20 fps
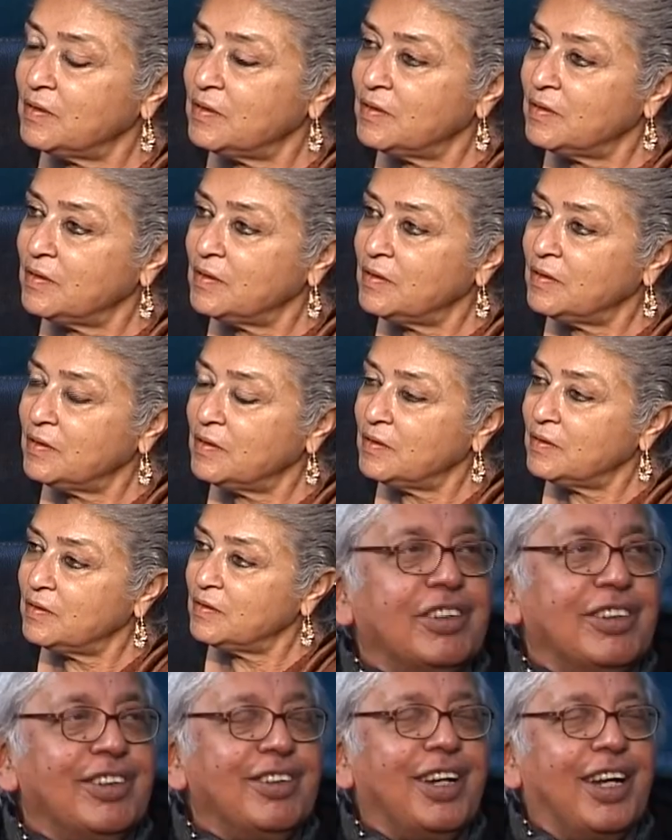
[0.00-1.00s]
I have
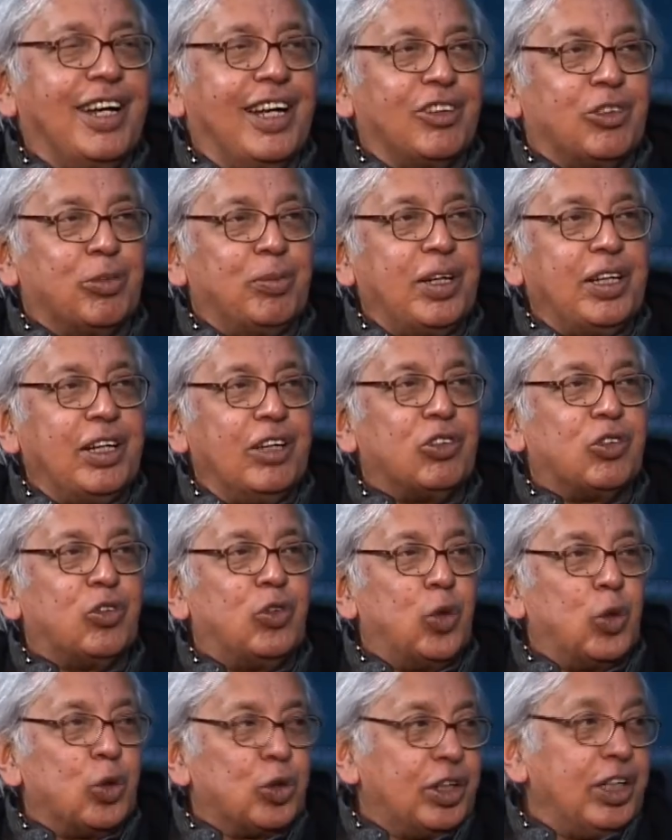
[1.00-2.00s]
written as many as
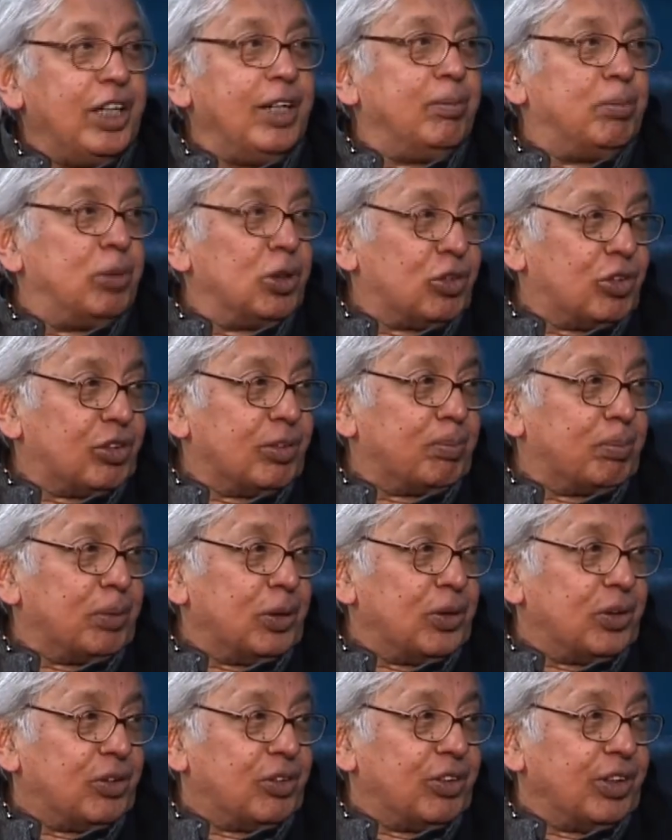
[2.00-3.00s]
14 books of
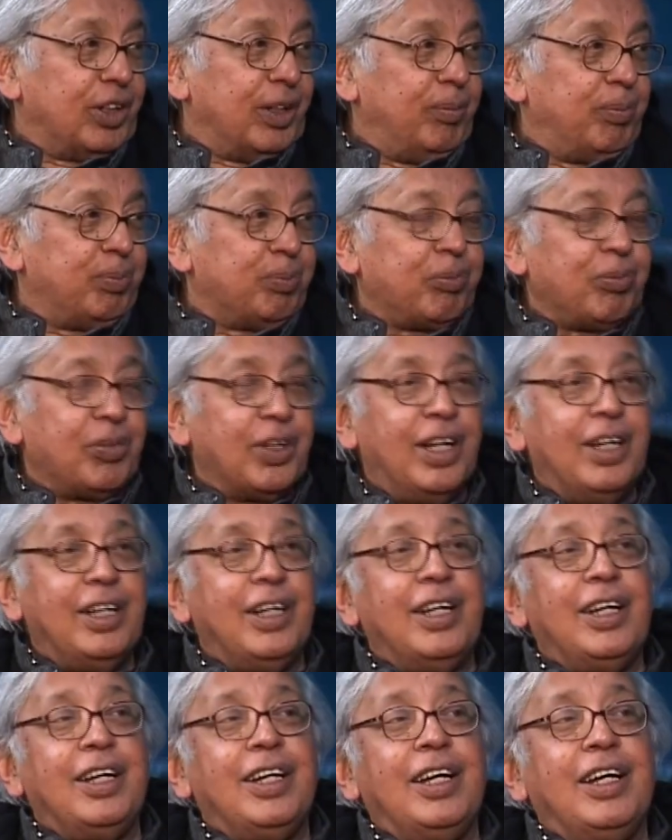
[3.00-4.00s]
poetry. Yes.
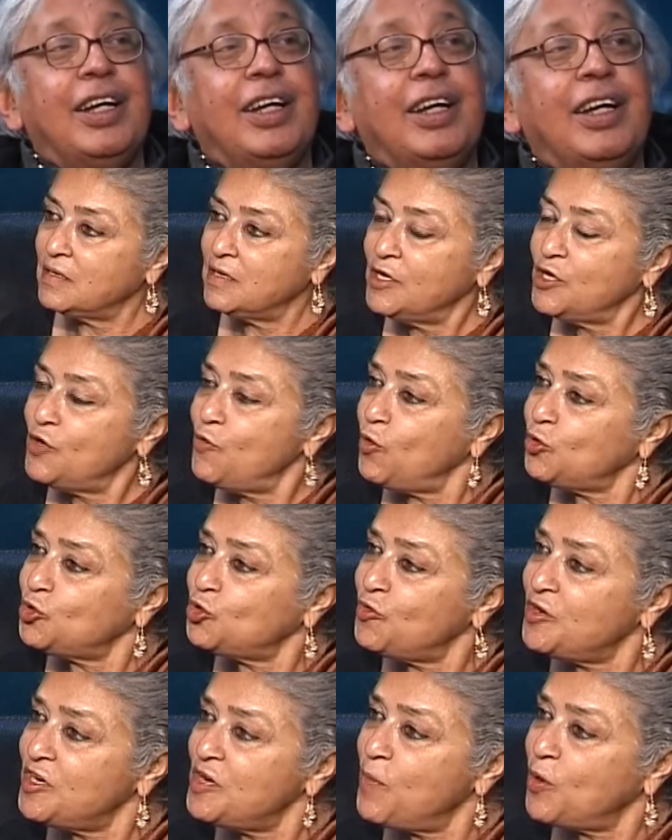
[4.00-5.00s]
You also
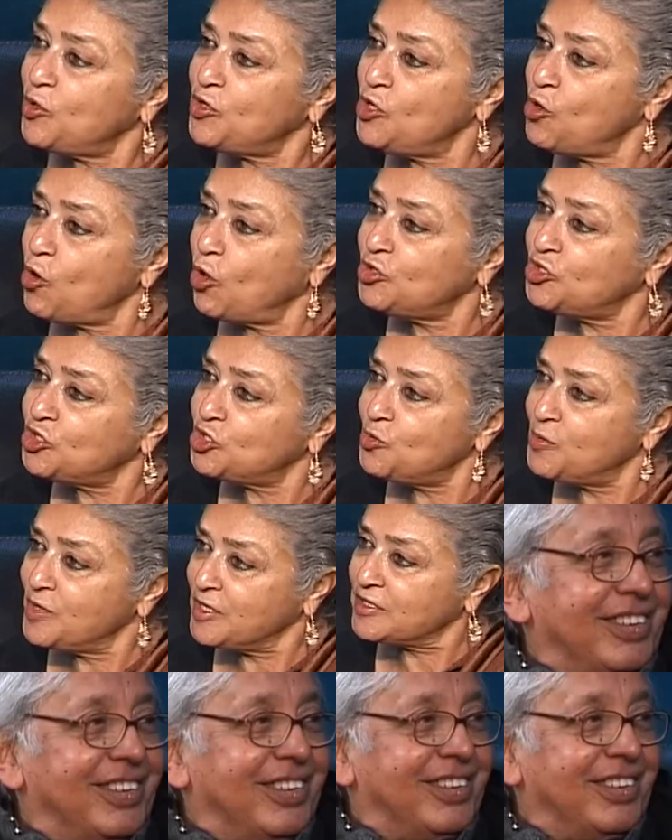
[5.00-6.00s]
written about the
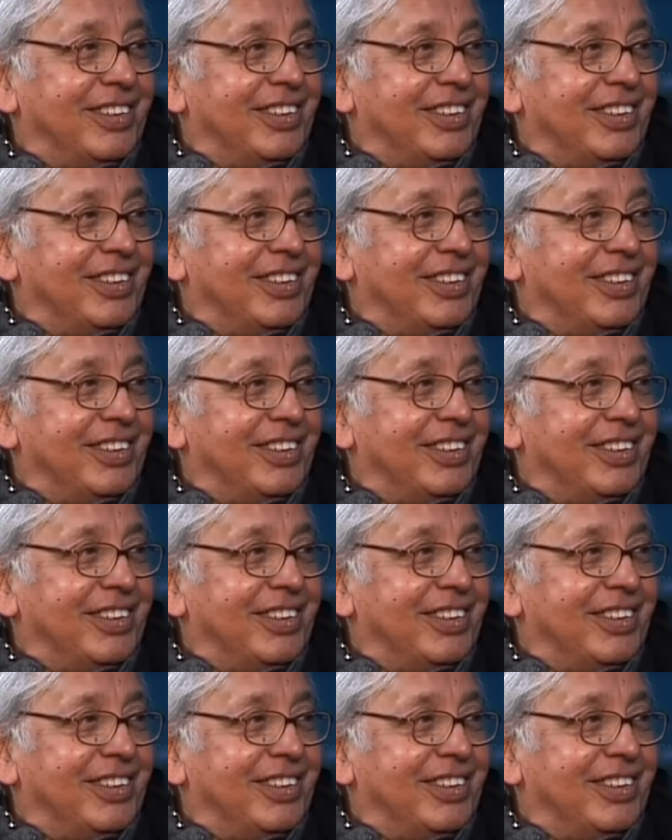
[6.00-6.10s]
Auschwitz.